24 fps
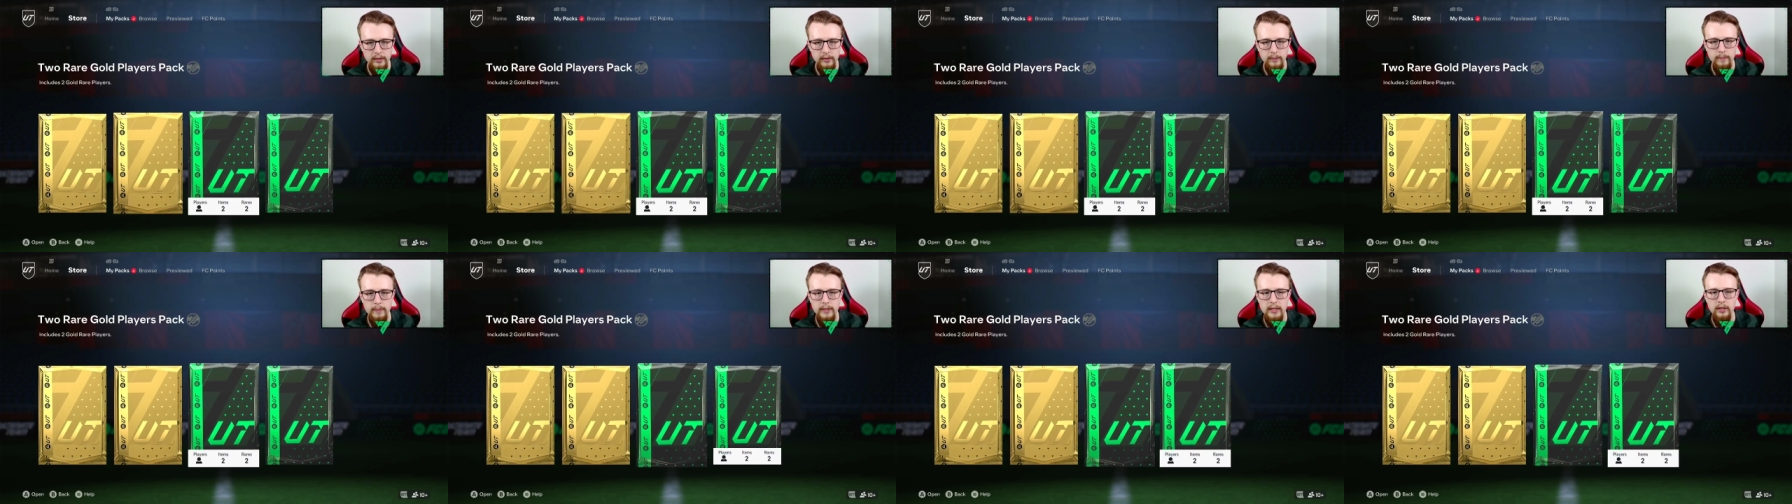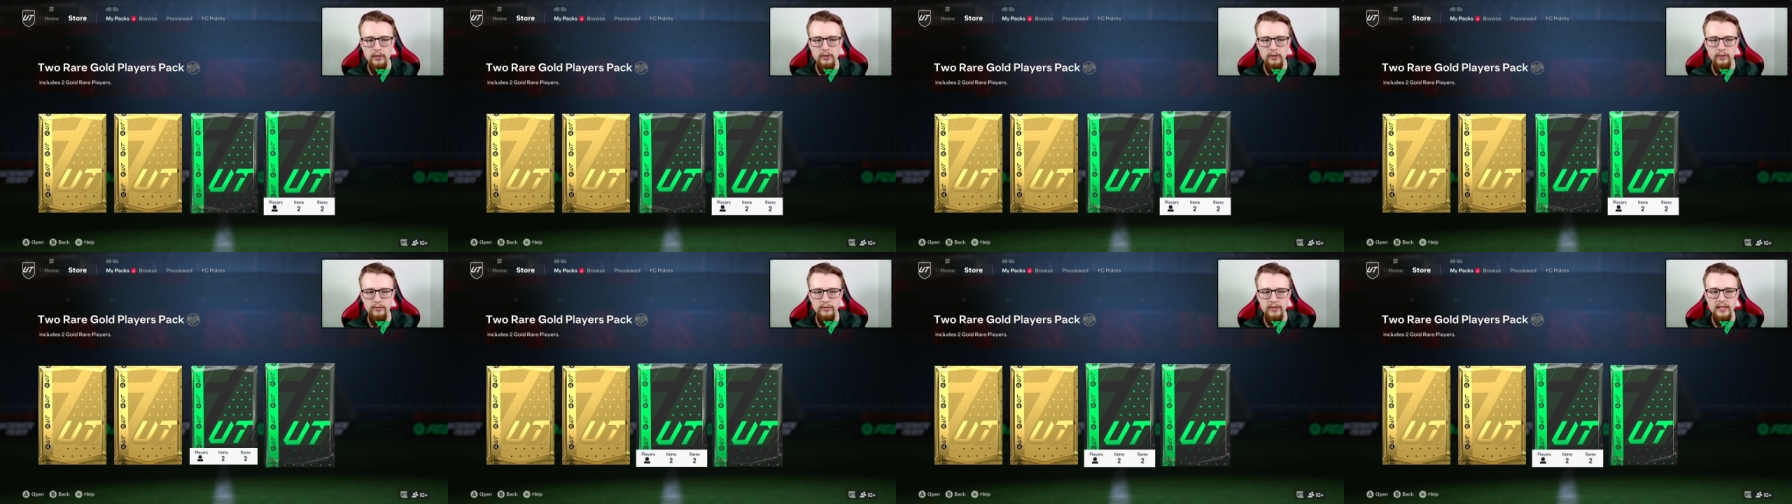because
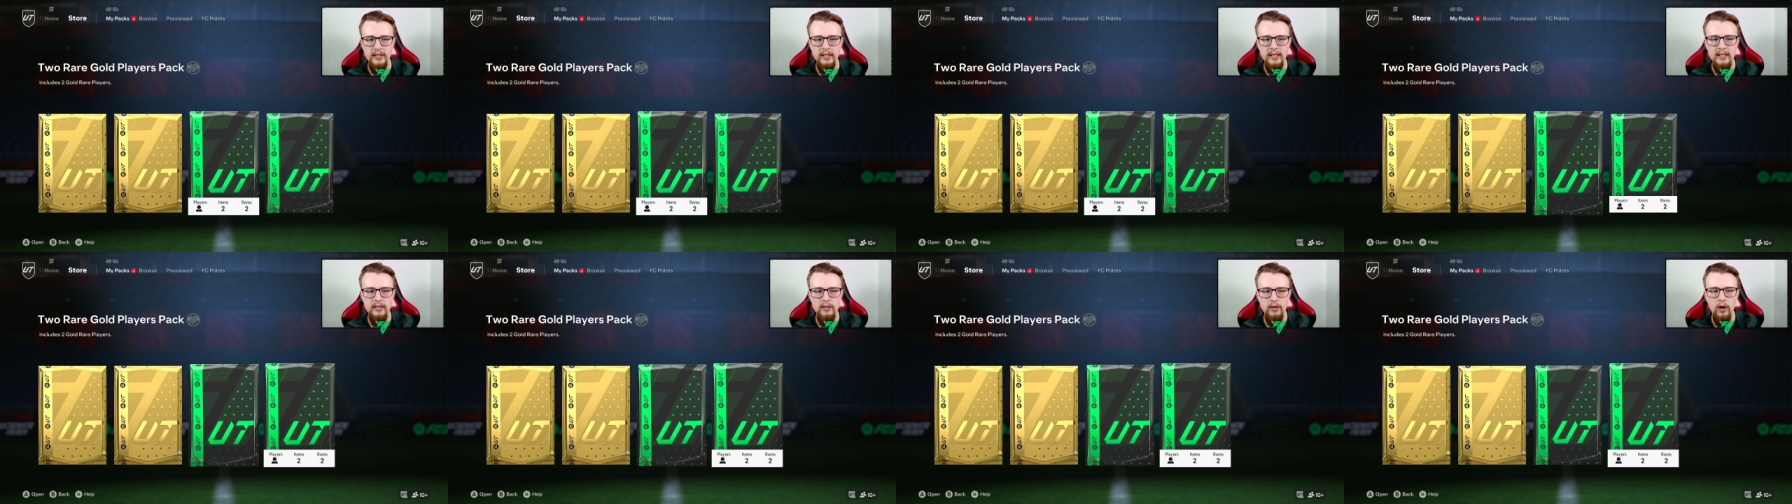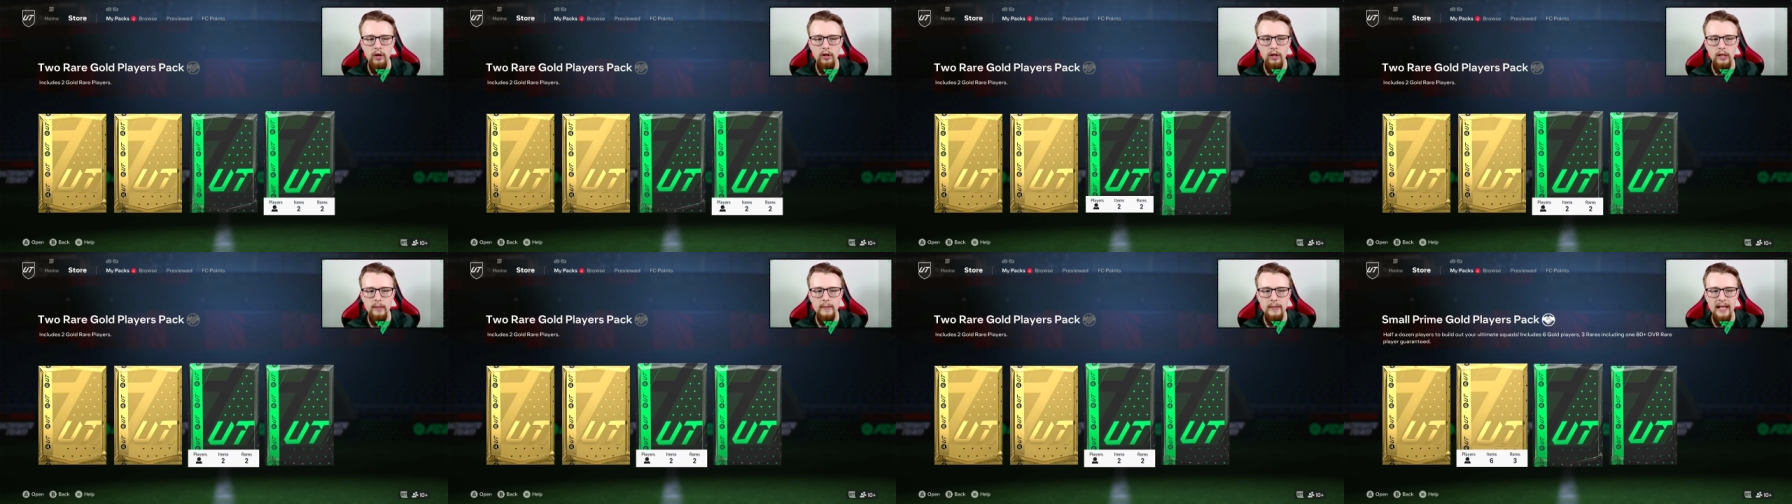obviously these aren't
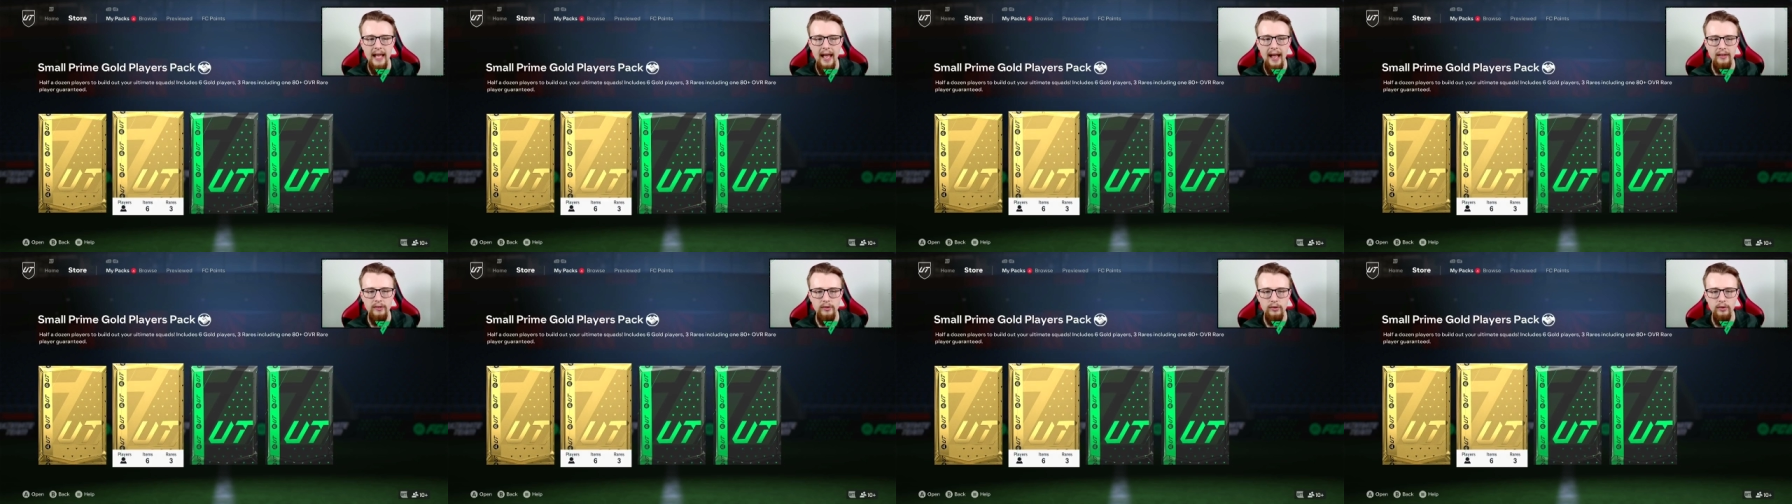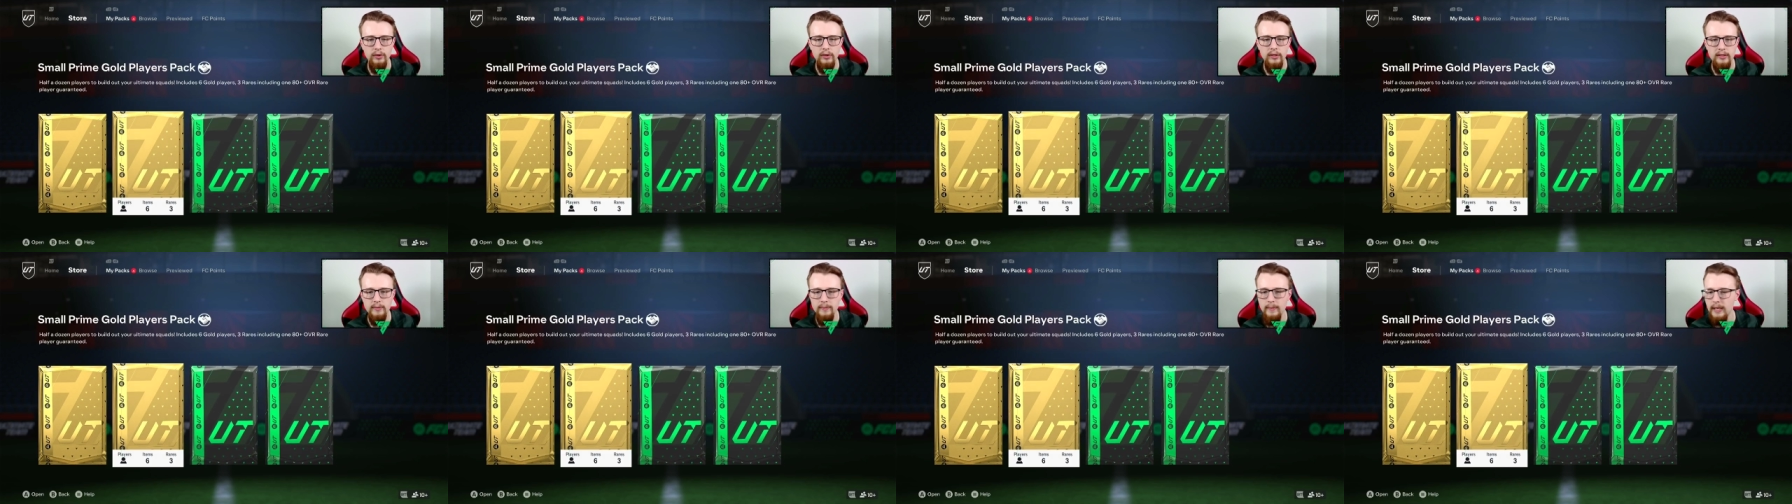going to be as good
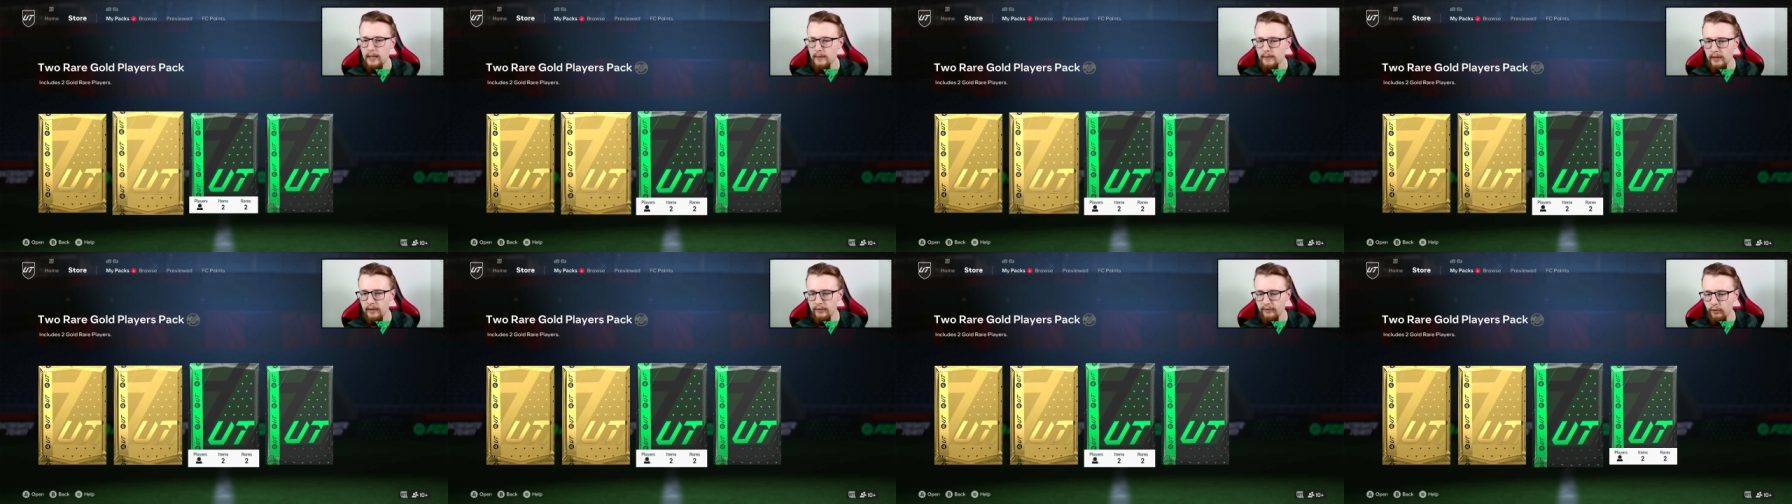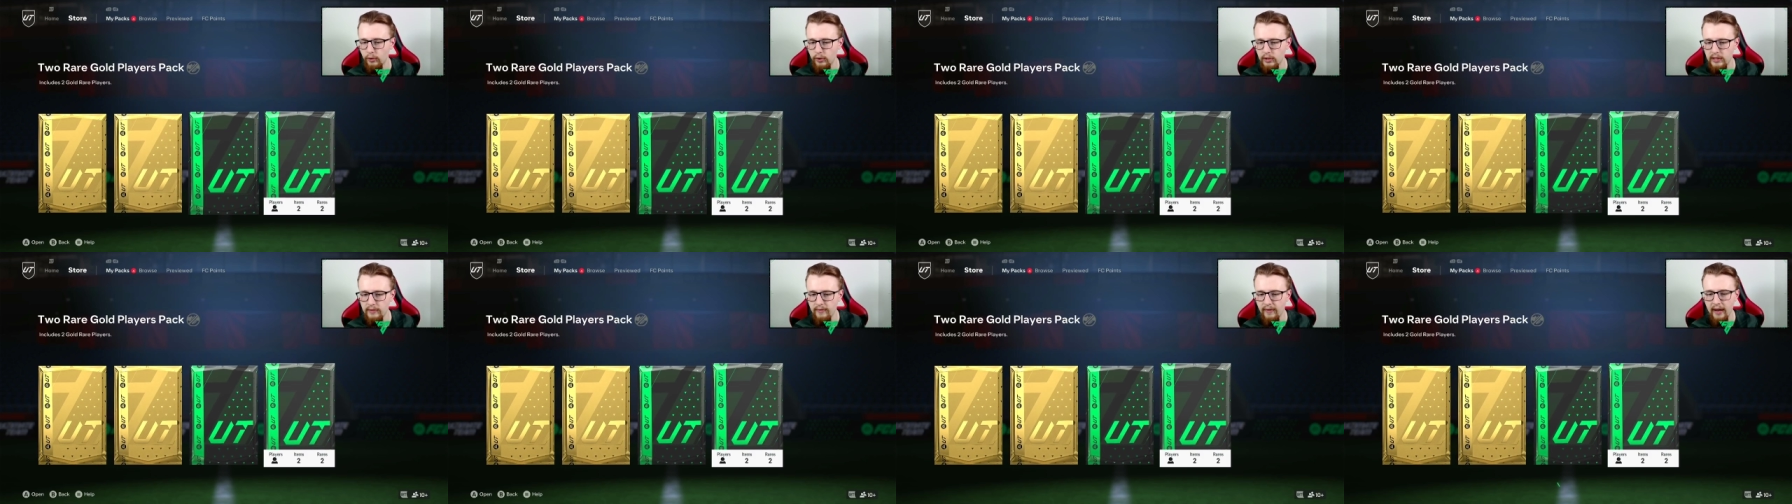as maybe the
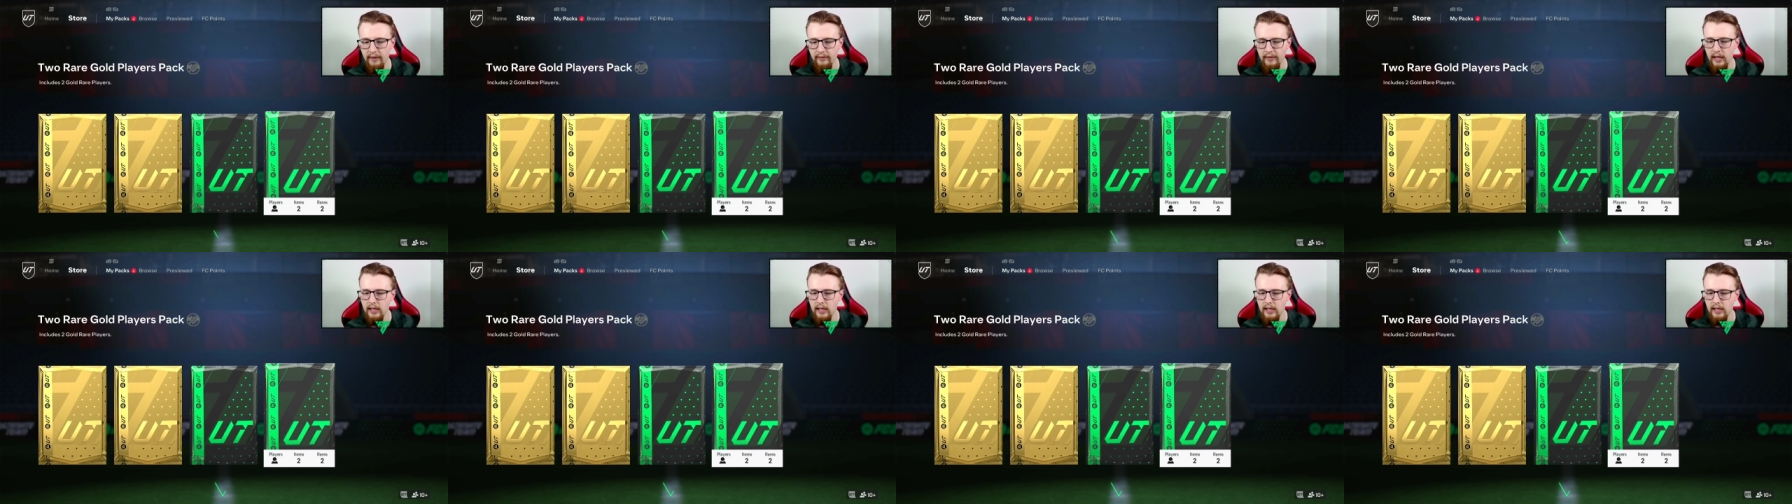45k.